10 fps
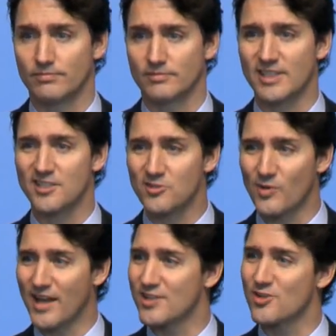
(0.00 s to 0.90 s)
This is
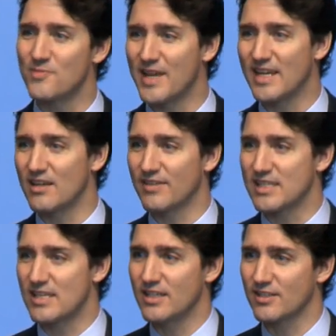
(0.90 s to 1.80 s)
why so many of
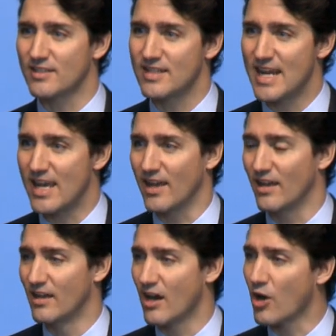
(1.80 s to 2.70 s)
us here
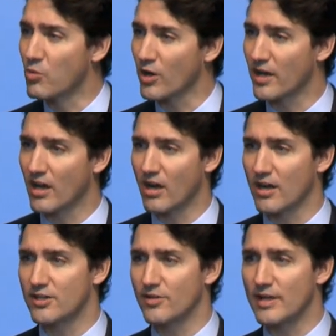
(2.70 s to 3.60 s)
today are working
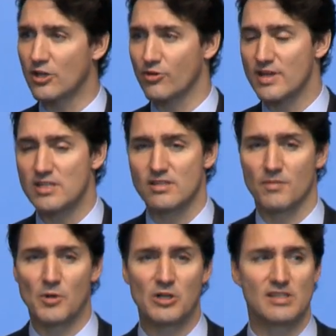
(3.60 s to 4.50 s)
hard to increase the
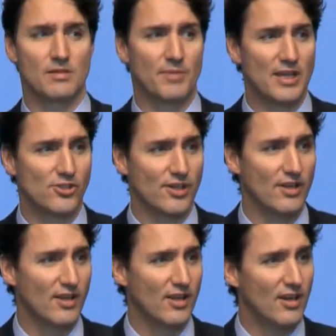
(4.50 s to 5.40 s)

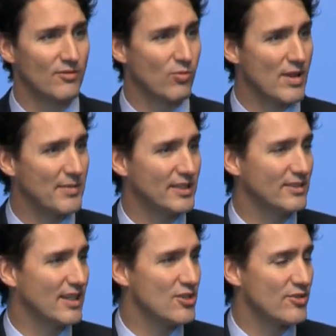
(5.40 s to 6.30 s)
participation of women
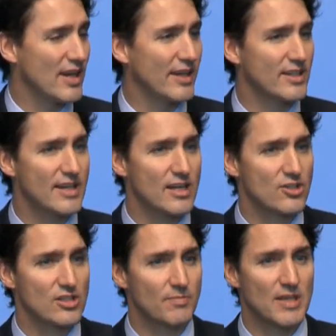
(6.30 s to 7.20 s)
in United
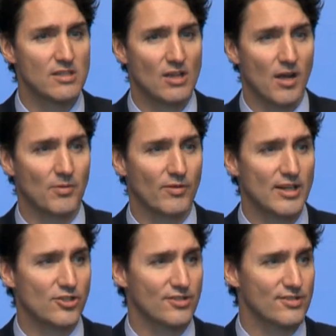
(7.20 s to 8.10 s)
Nations peace
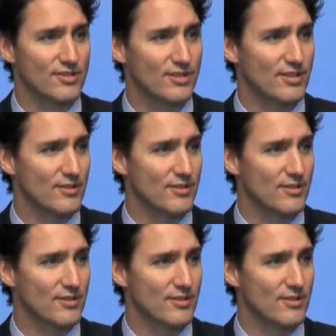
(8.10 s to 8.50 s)
operations.